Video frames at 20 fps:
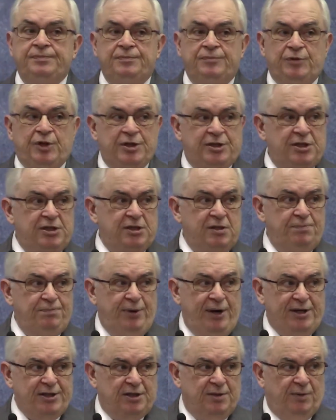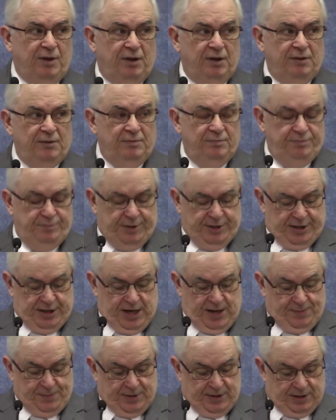This isn't possible, but it
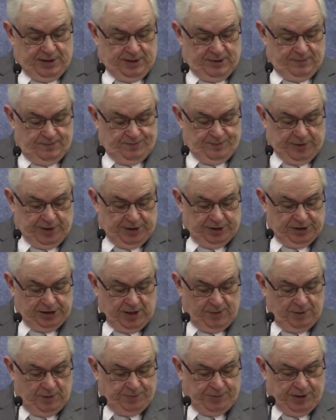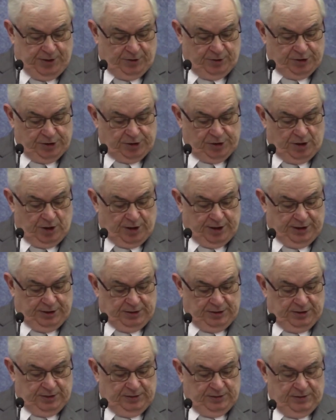happened. Then Simon Peter saw
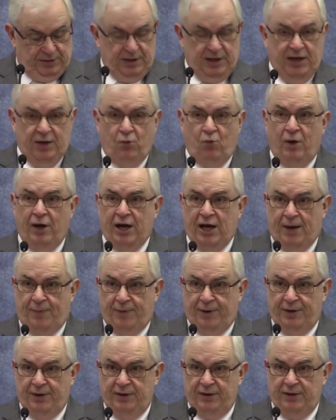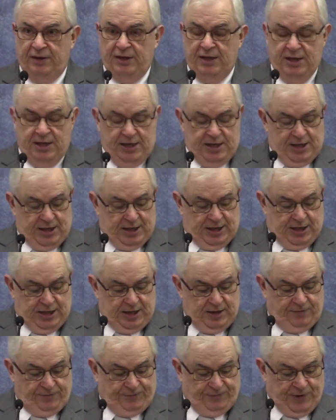it, and what happened?
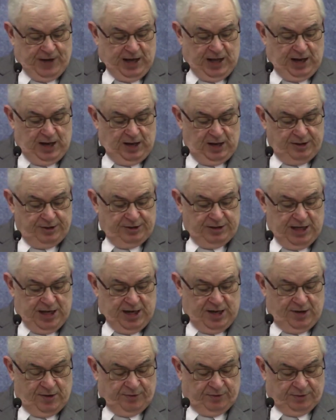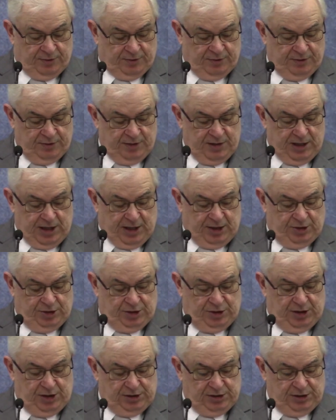He fell down at
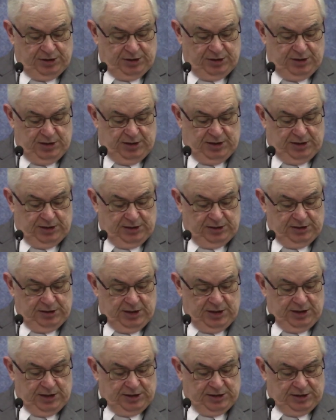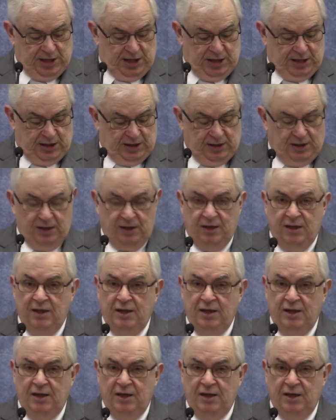Jesus' knees, saying,